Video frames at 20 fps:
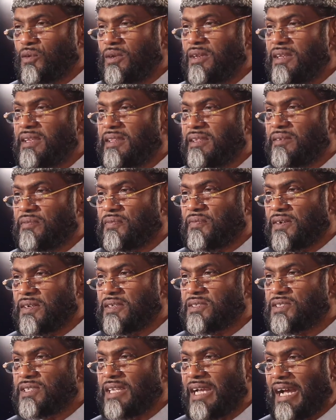only the
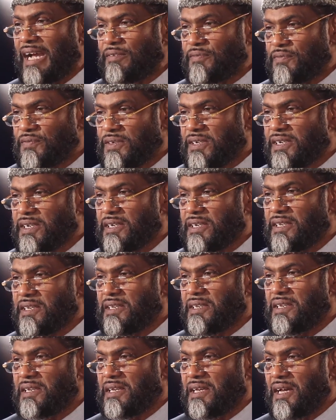first
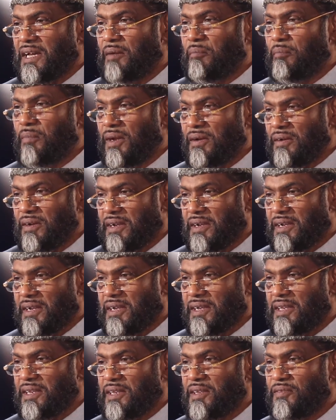African
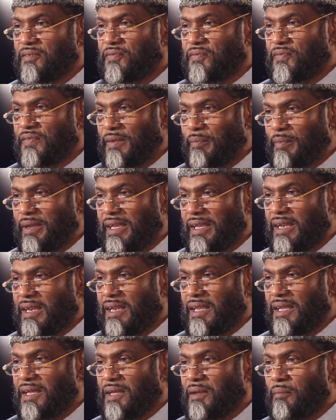American
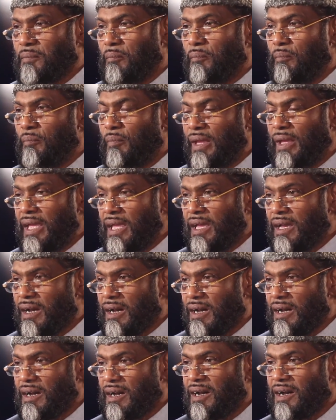female
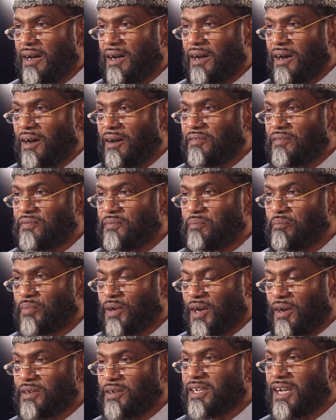mayor of
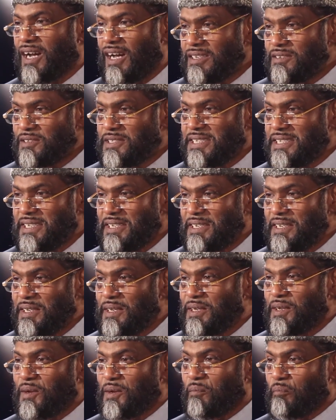Broward County,
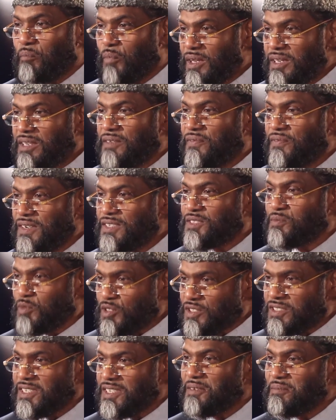but the first
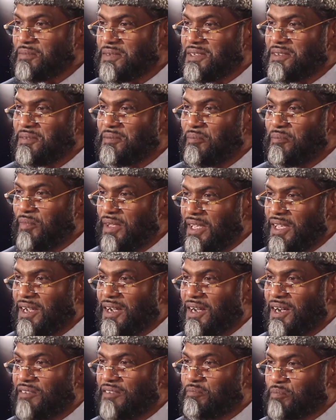Muslim
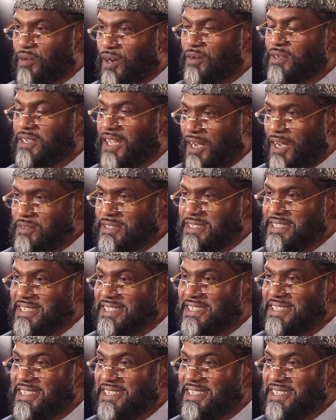mayor of Broward County.